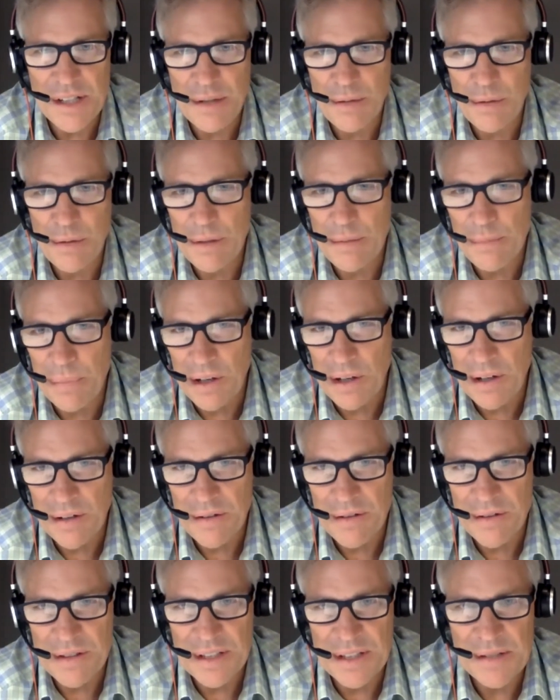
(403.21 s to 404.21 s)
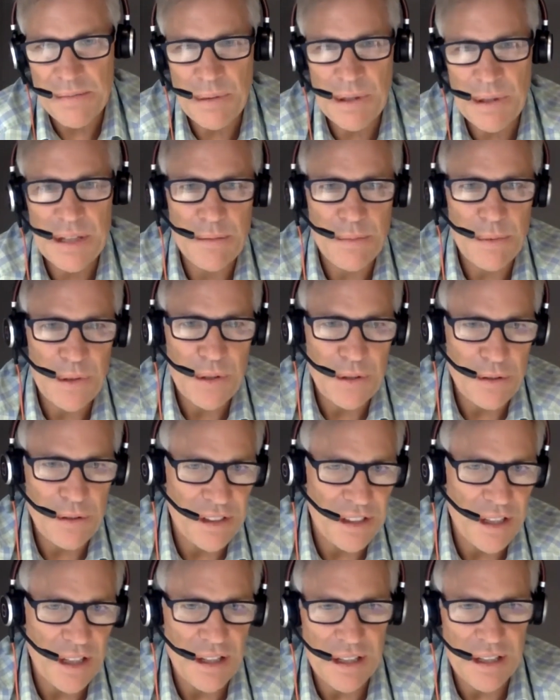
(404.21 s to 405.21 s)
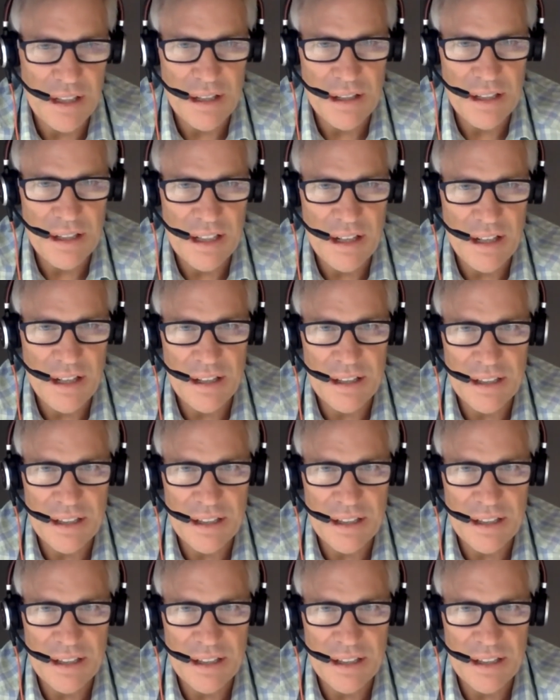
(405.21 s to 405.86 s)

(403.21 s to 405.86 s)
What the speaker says: I don't want to bother these people, yada, yada, yada.